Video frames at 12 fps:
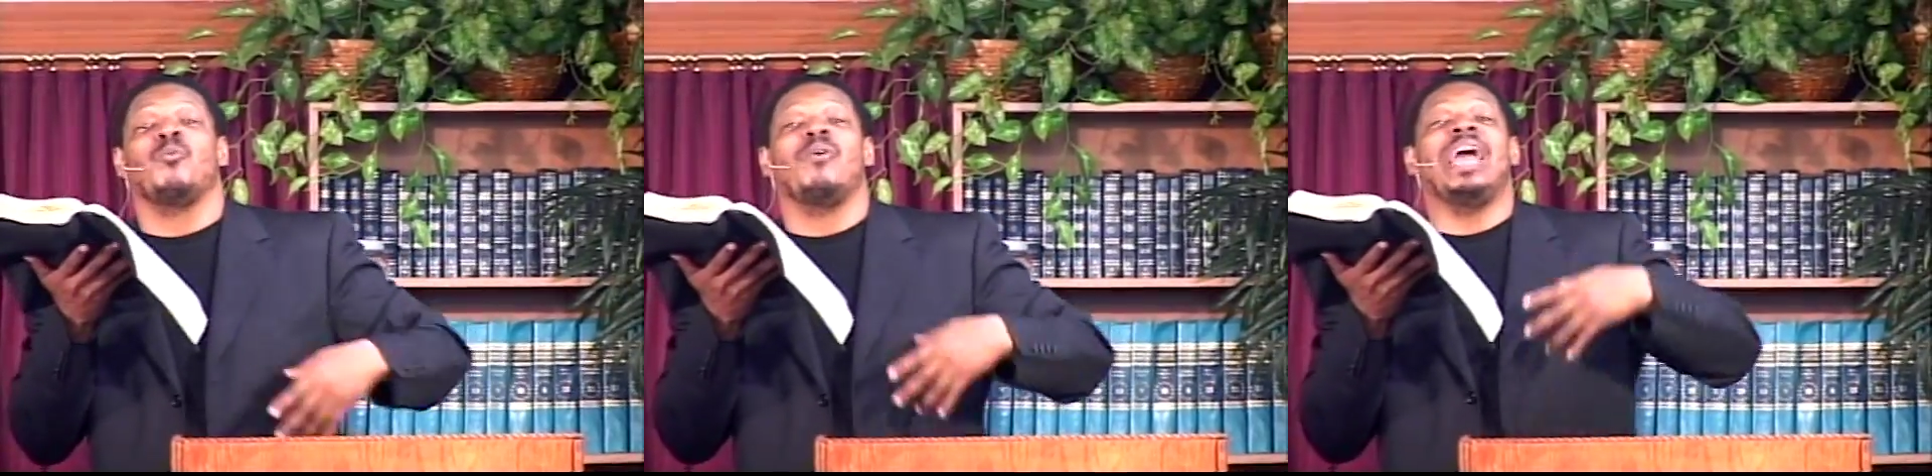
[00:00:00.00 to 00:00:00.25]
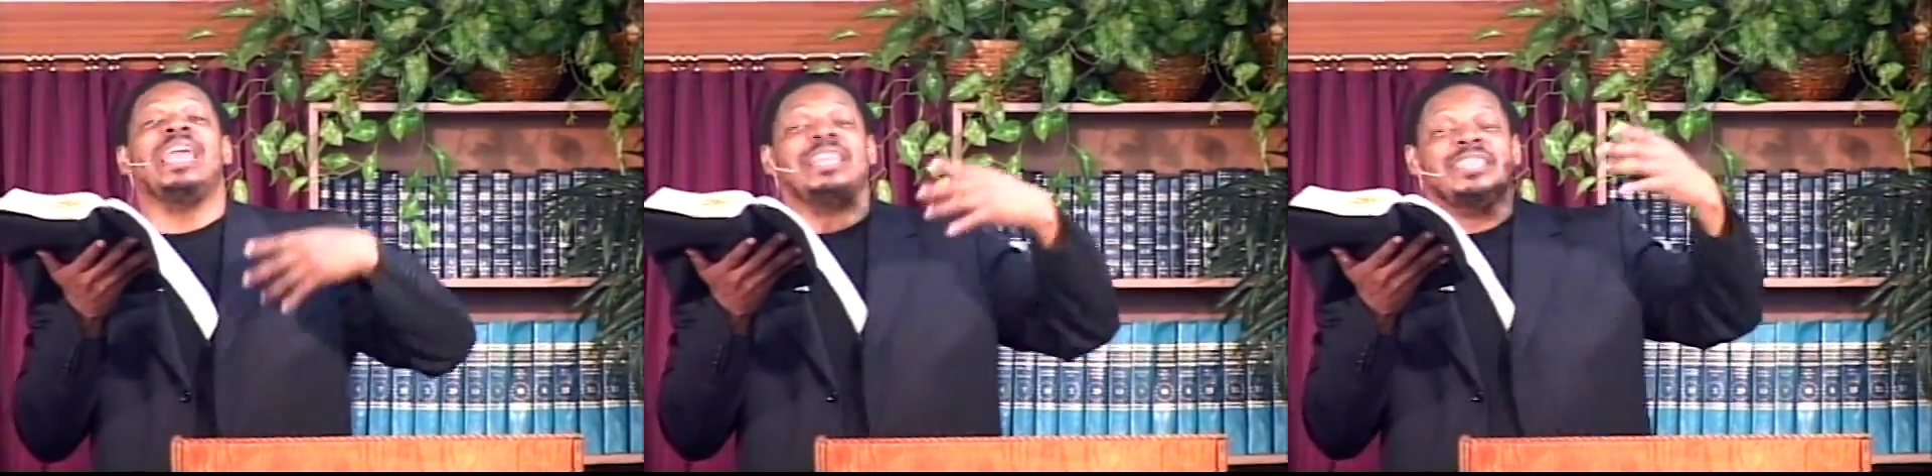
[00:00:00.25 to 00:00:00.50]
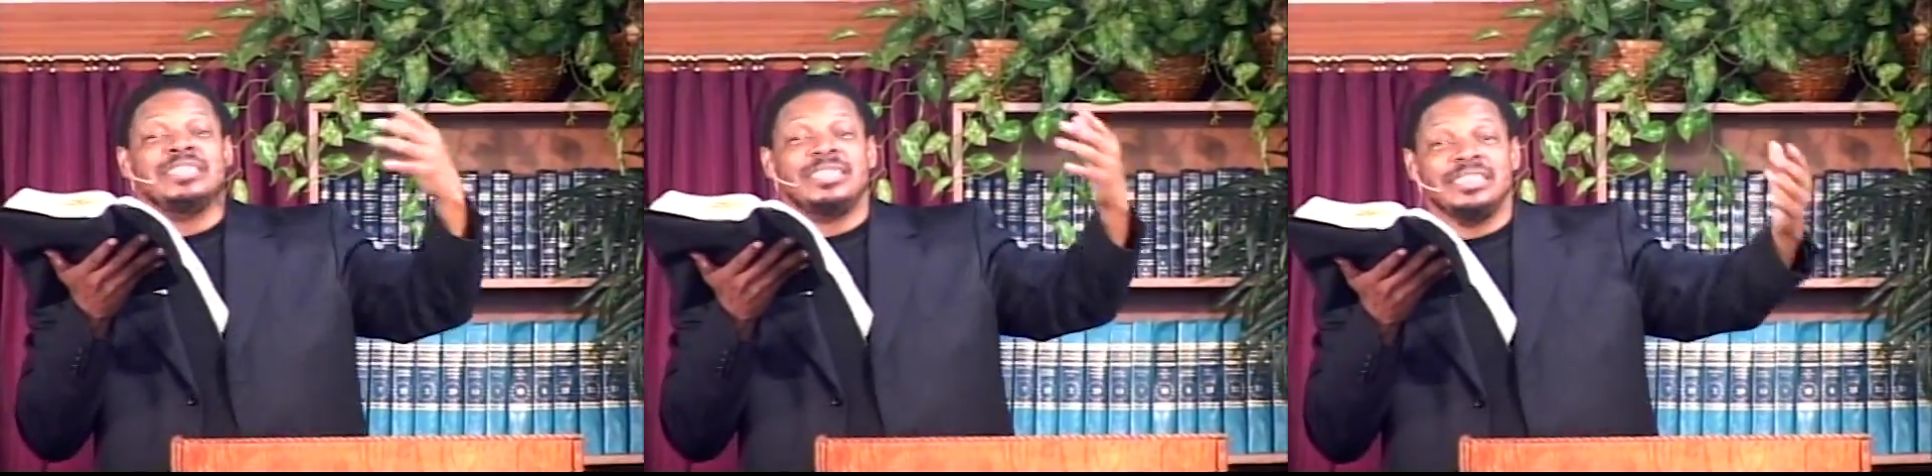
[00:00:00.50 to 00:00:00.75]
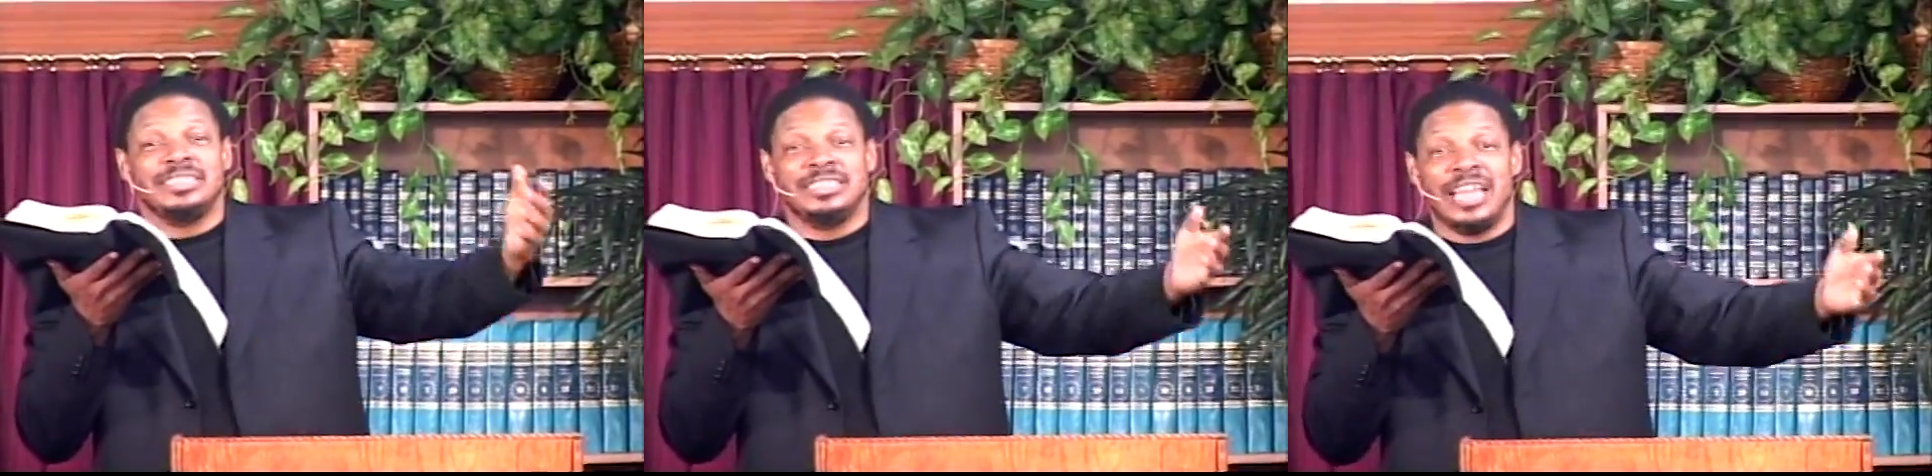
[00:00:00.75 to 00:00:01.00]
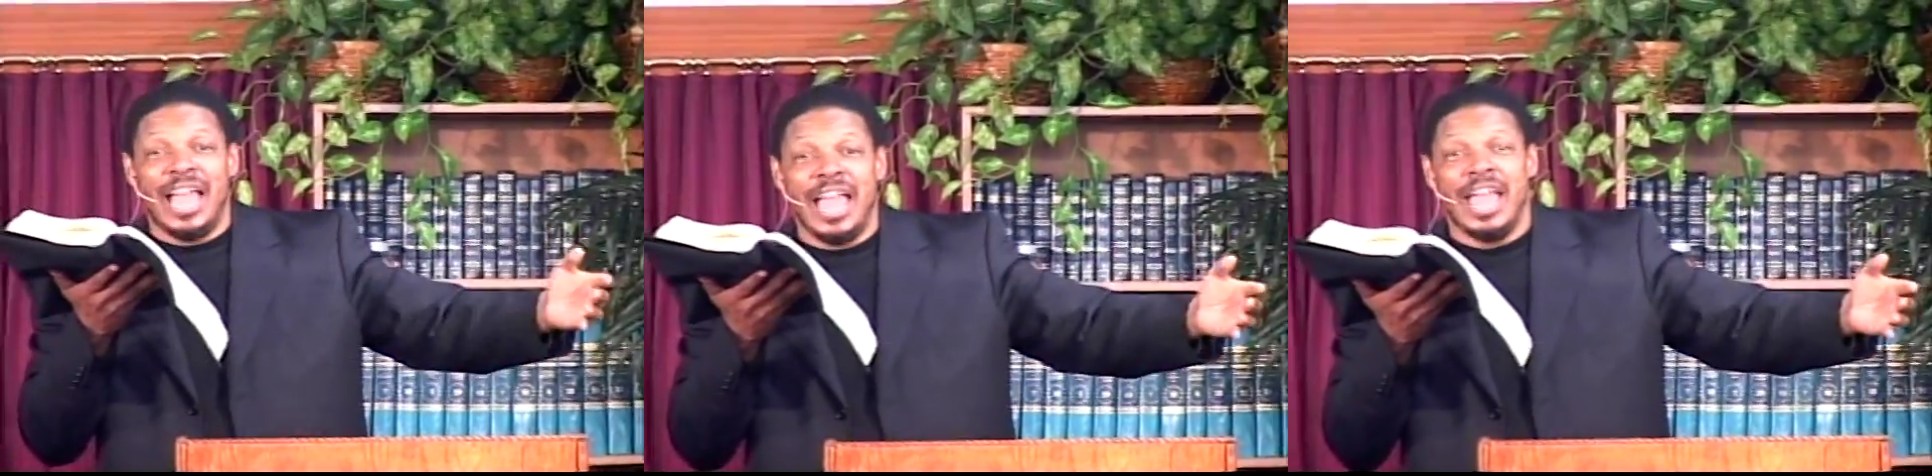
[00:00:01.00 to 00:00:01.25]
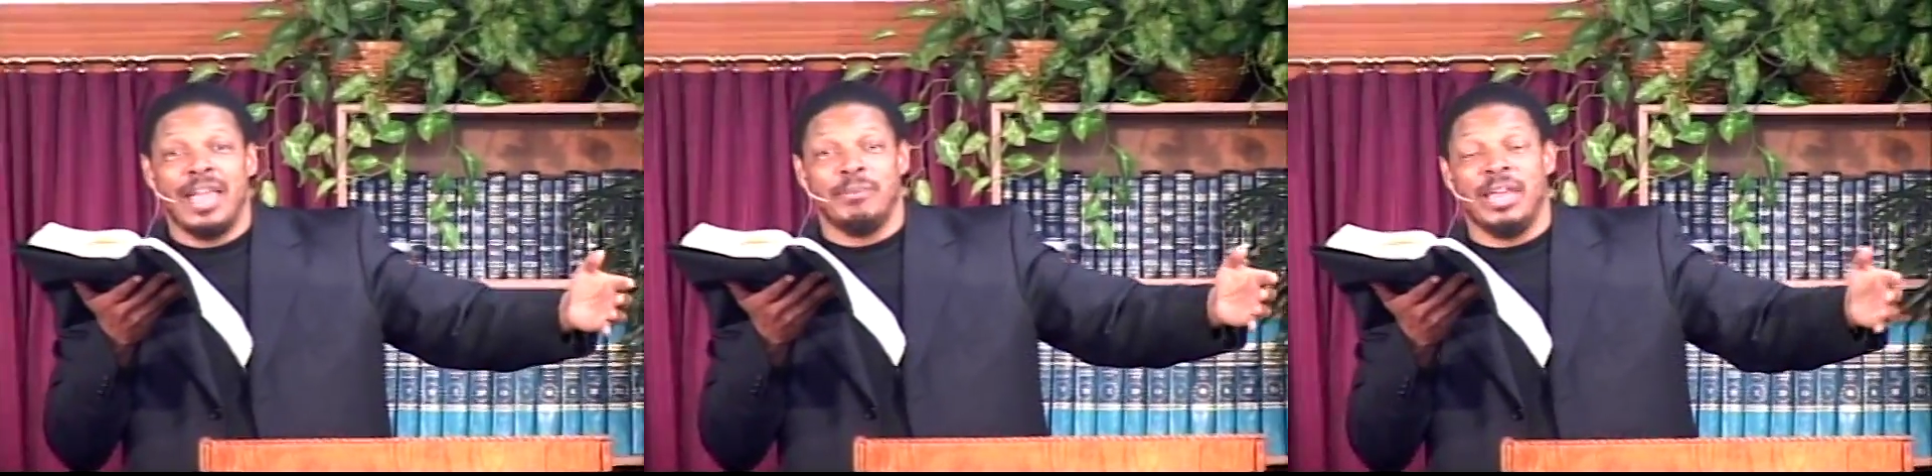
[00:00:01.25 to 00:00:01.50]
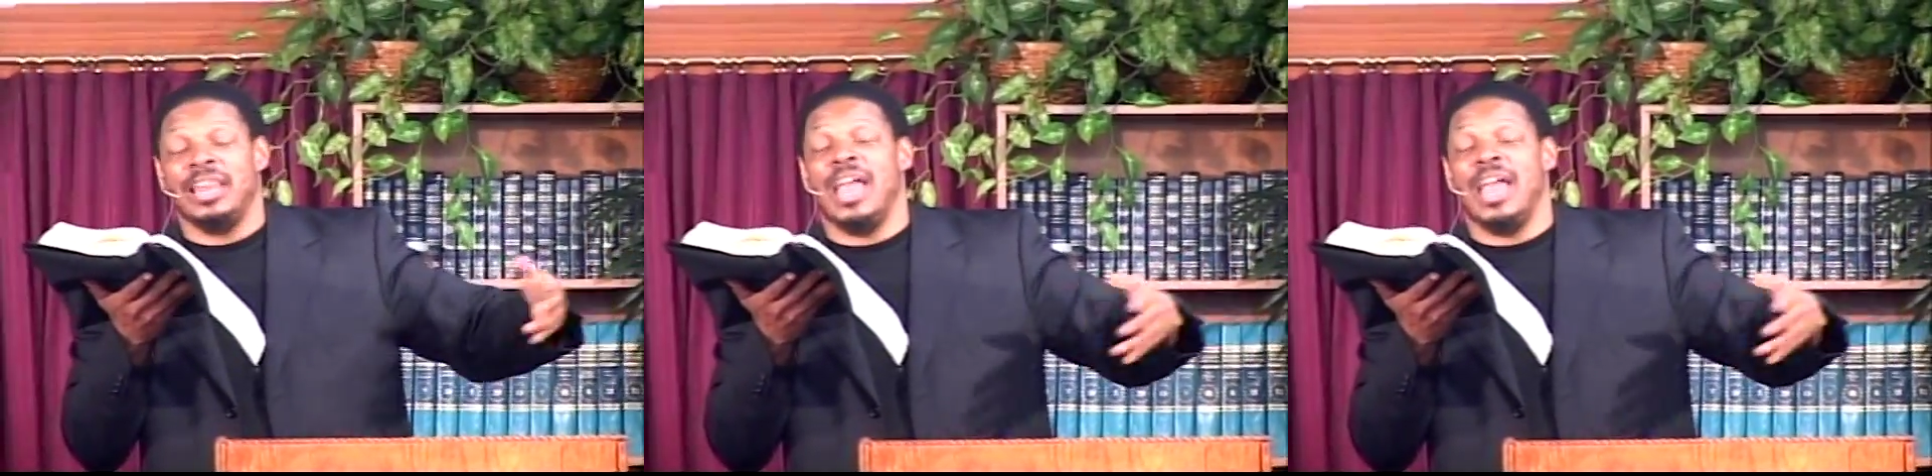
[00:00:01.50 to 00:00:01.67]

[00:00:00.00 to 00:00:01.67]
wait till it's time.